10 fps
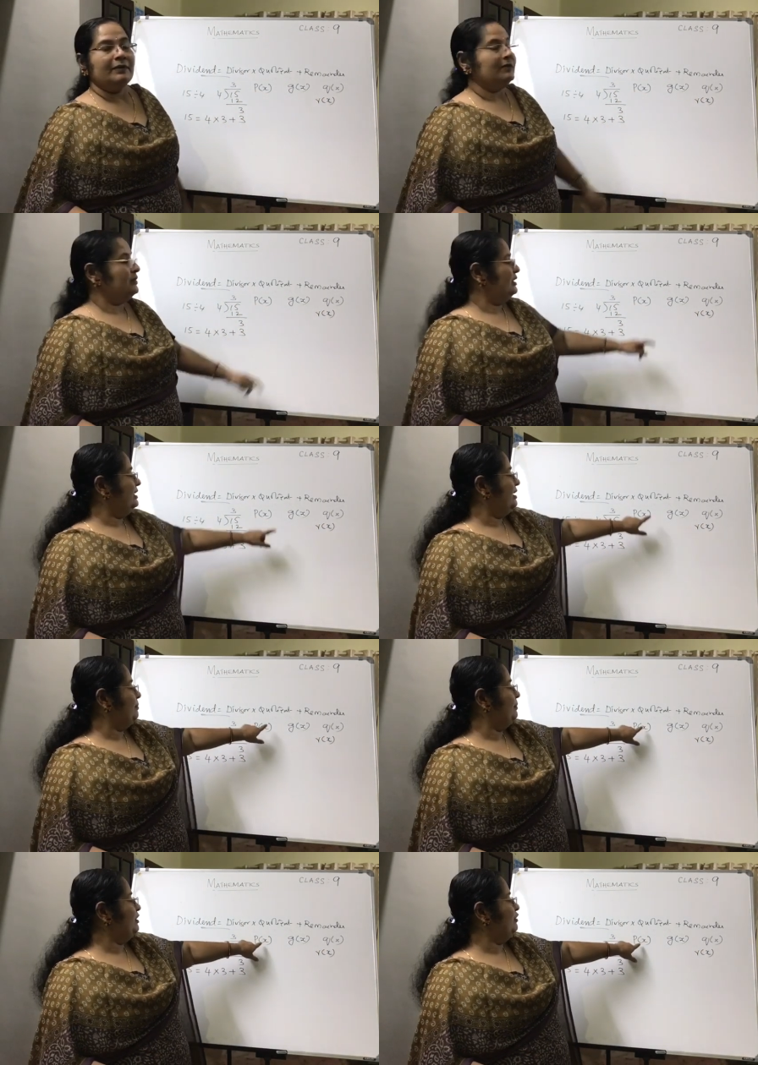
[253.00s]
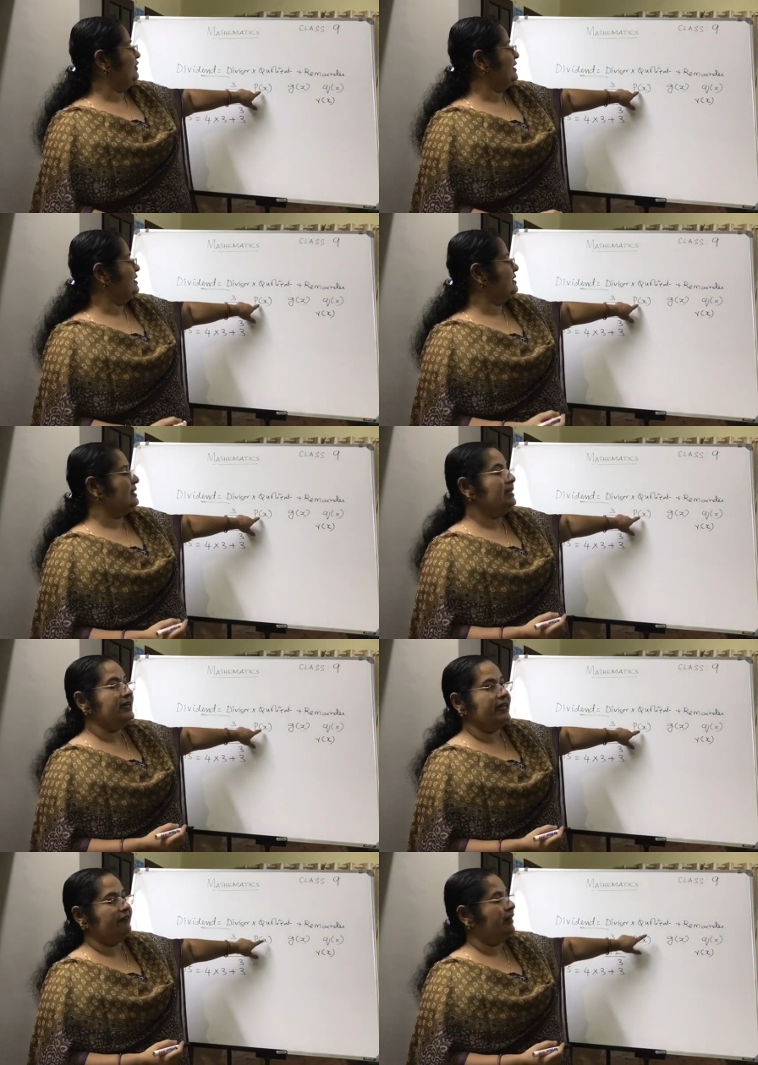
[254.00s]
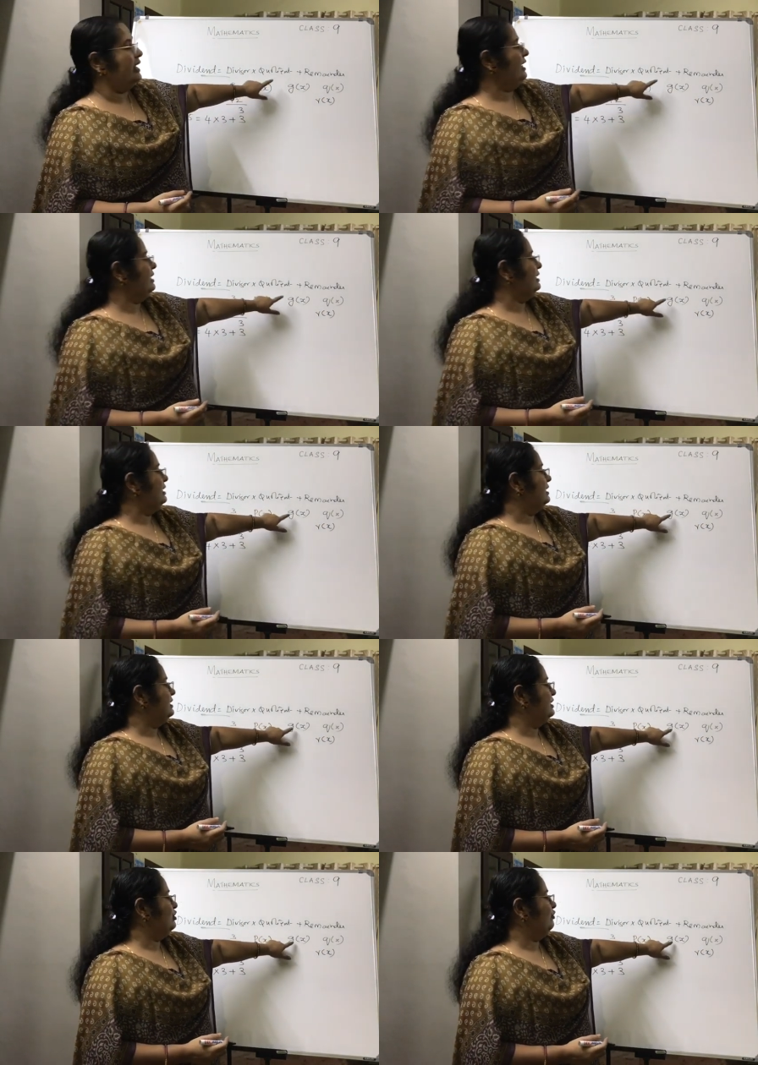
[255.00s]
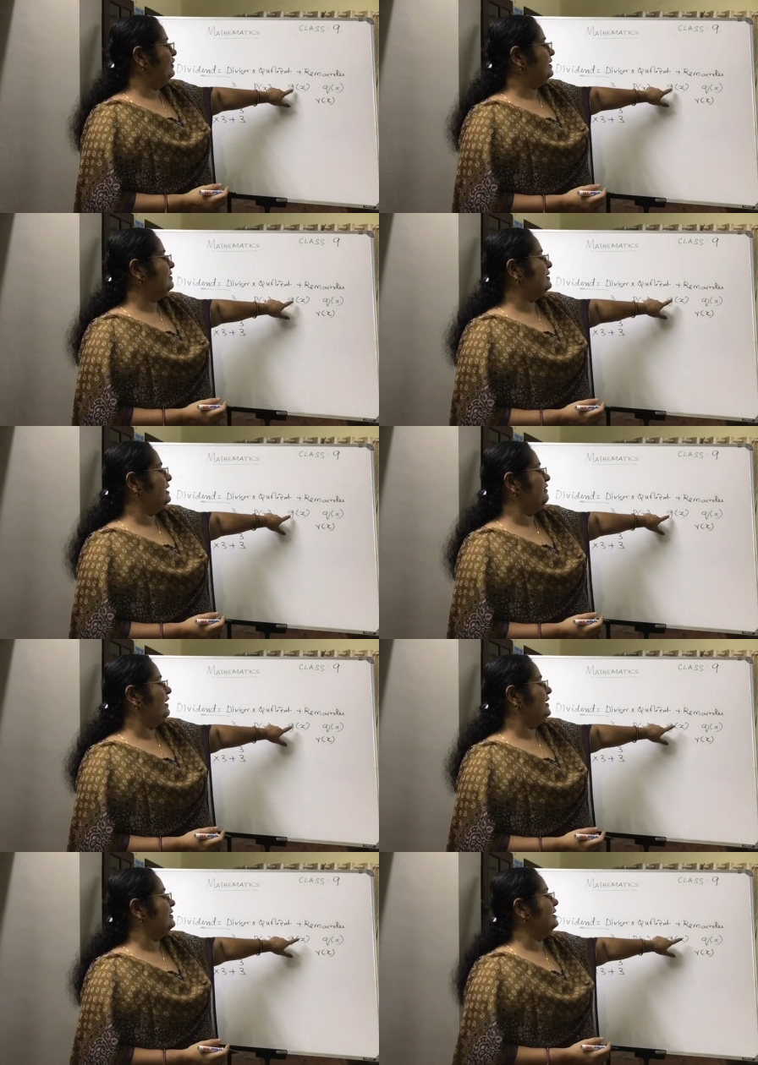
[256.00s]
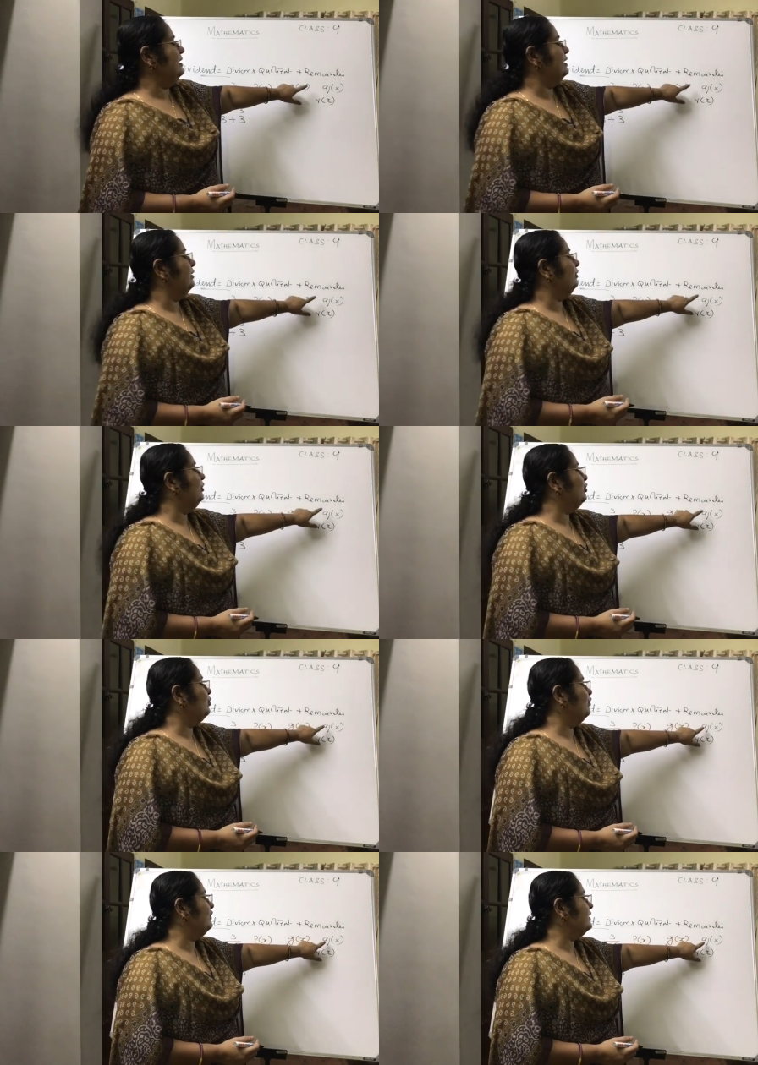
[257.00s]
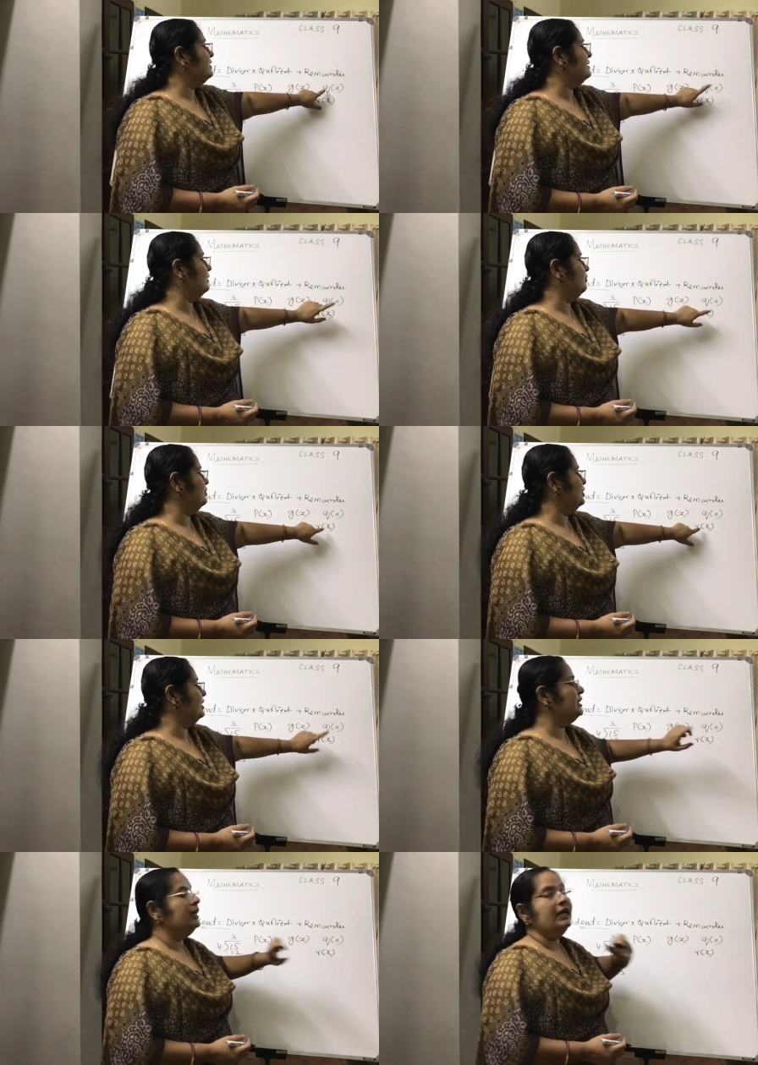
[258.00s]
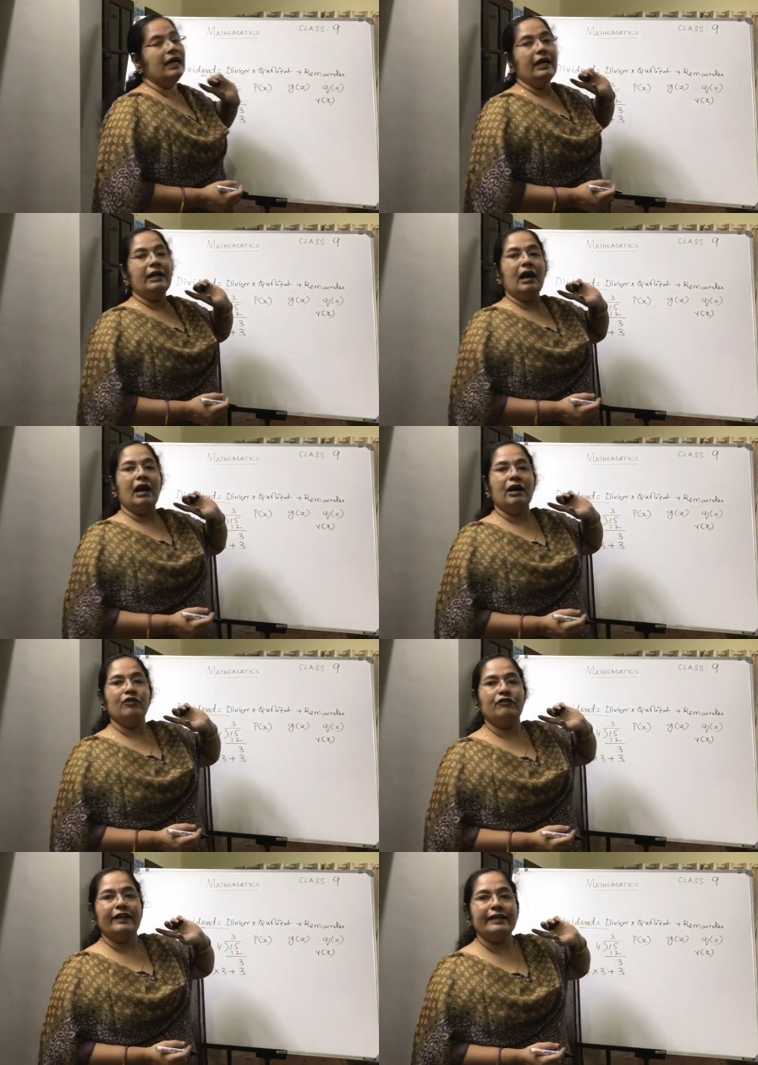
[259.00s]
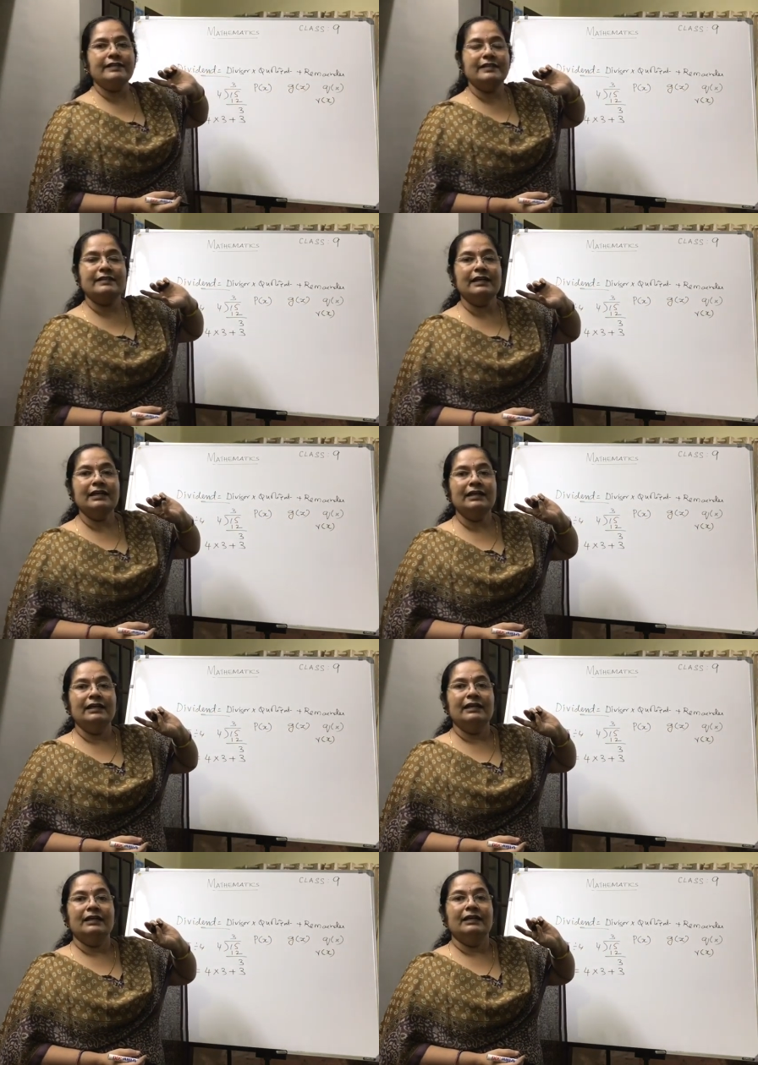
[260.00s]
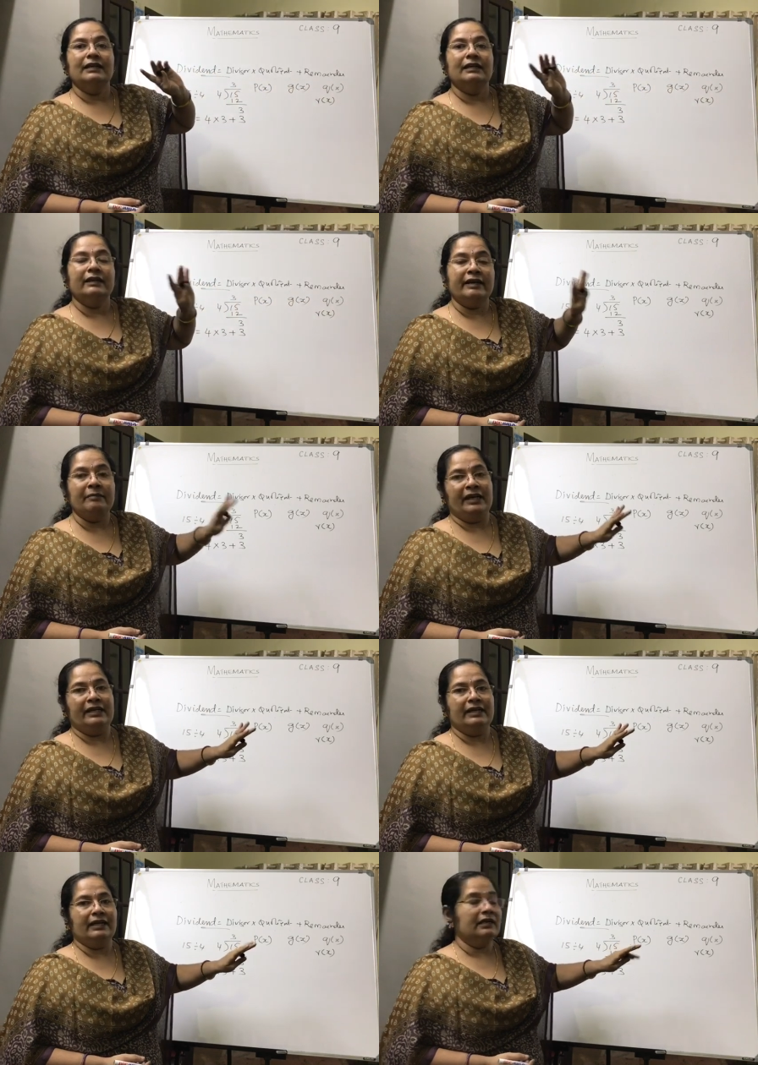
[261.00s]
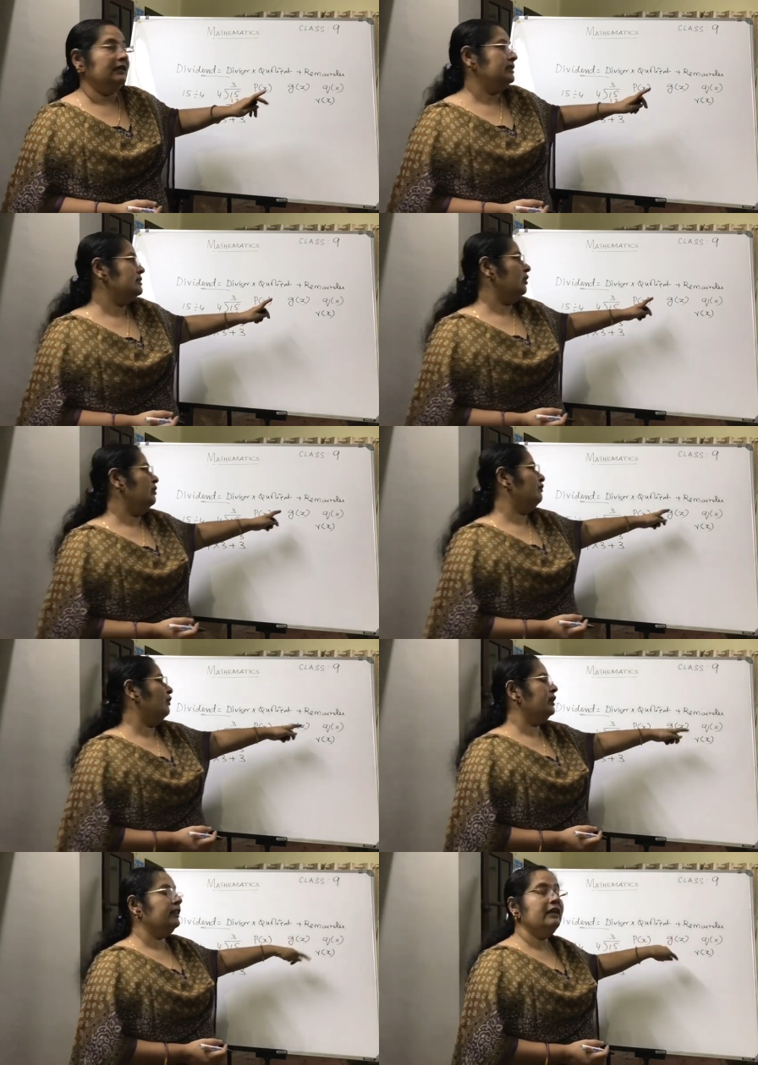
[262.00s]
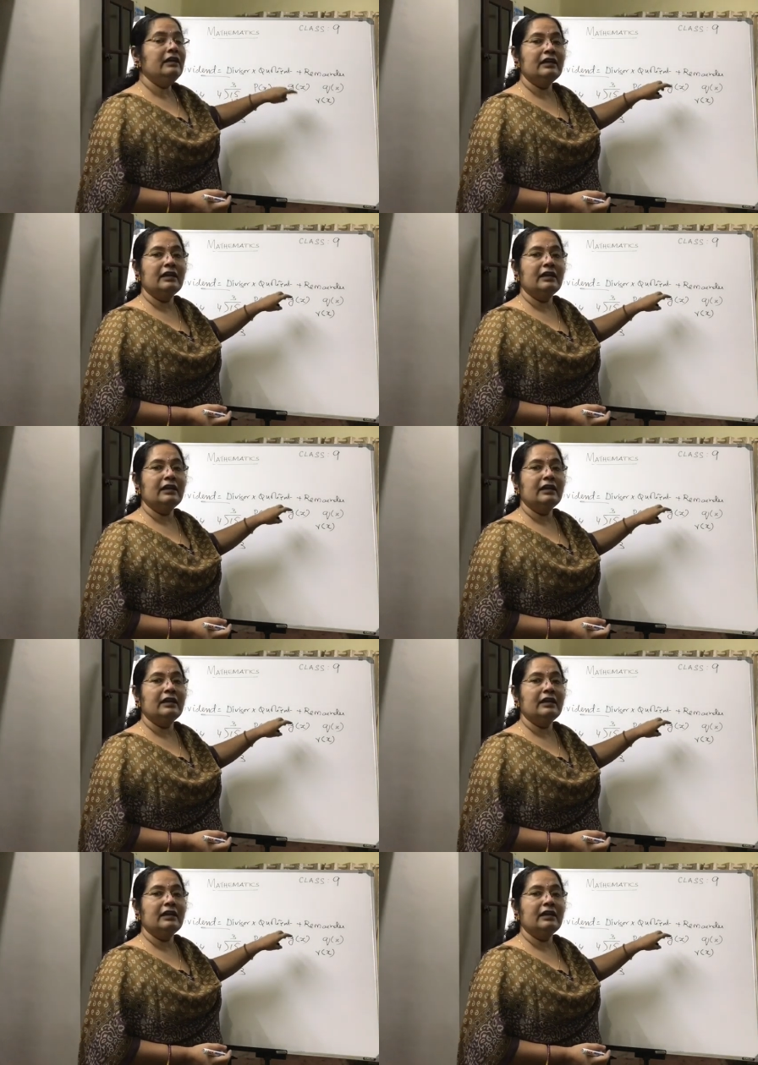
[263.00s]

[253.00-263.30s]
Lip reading: So here p of x is a dividend, g of x is a divisor, q of x is a quotient, and r of x is the remainder. This is all for the